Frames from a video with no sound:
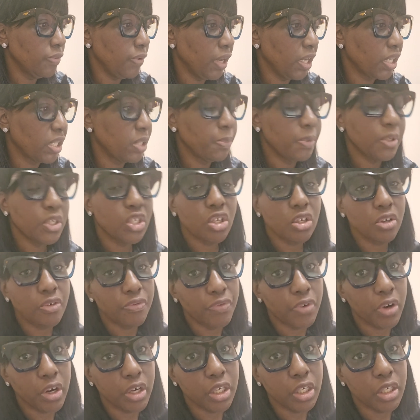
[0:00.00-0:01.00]
especially
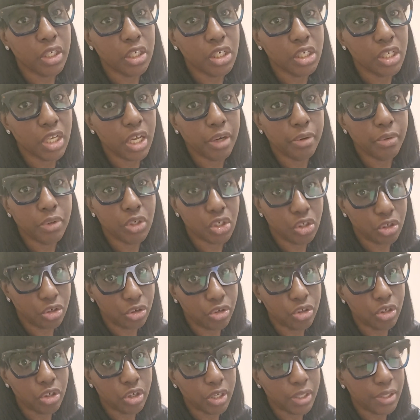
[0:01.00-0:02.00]
for English language
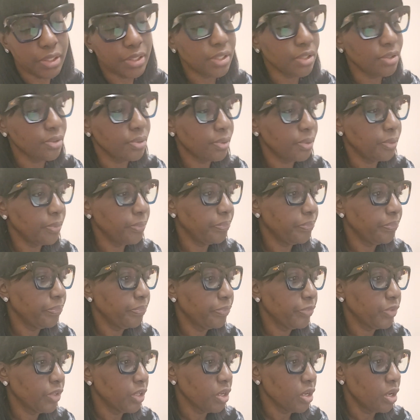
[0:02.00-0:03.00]
learners,
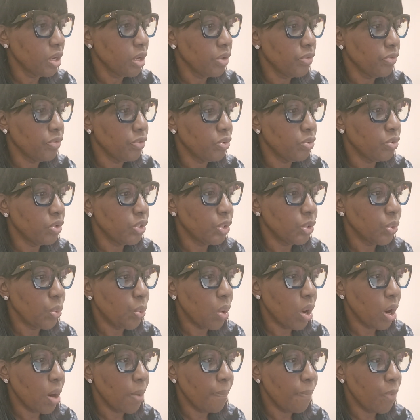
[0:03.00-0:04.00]
those
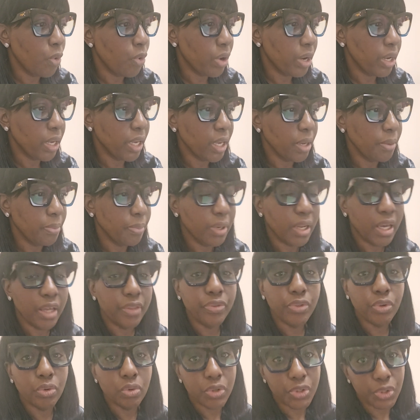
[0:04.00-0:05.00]
who are more able
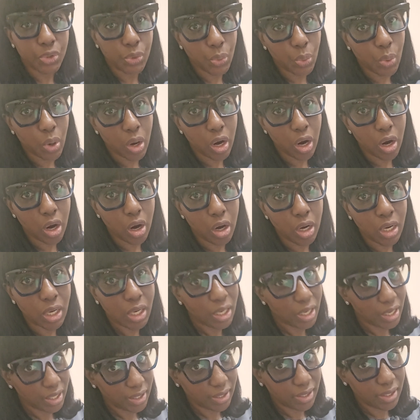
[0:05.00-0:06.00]
and those who are
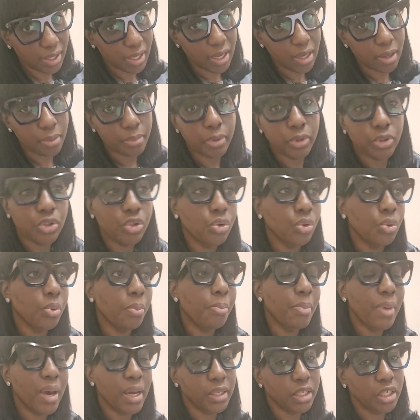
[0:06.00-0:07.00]
less able to
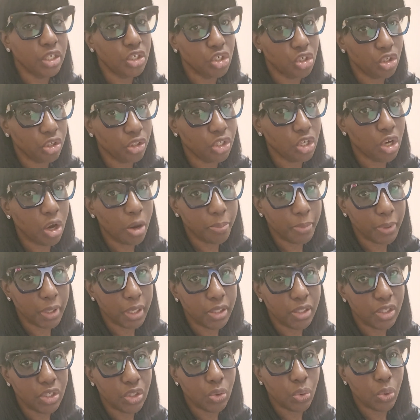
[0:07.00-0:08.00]
manage the
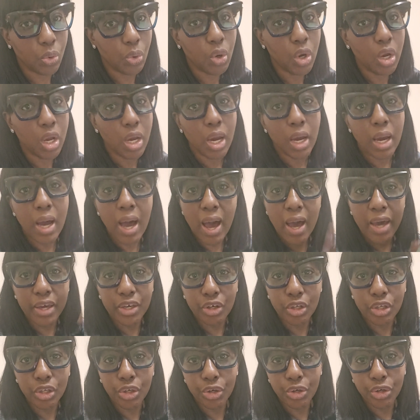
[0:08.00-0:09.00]
topic. So
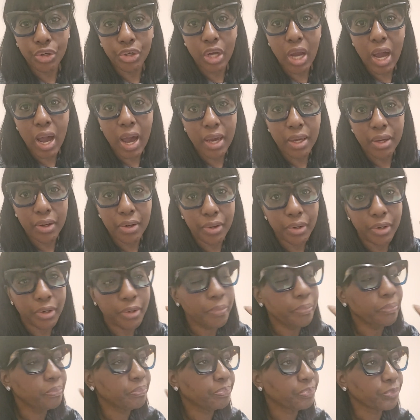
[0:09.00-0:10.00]

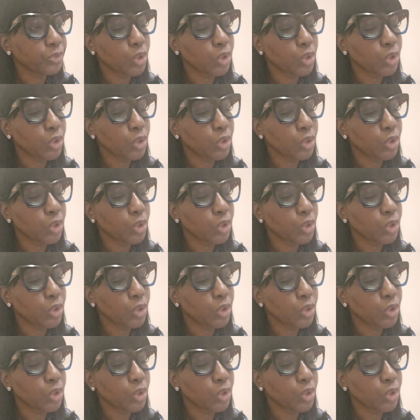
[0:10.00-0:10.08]
higher